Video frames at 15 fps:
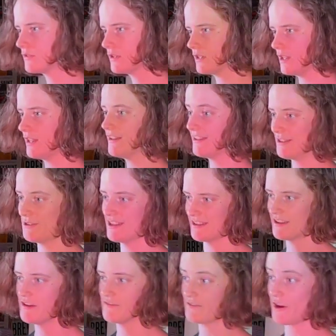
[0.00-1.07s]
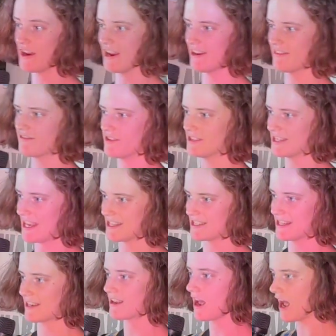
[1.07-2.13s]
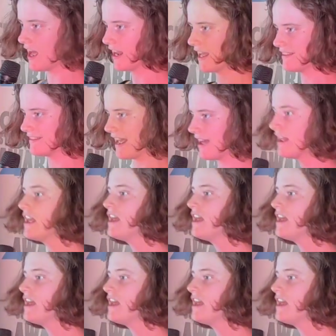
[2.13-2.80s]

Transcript: Yeah, very unenthusiastic. I like that.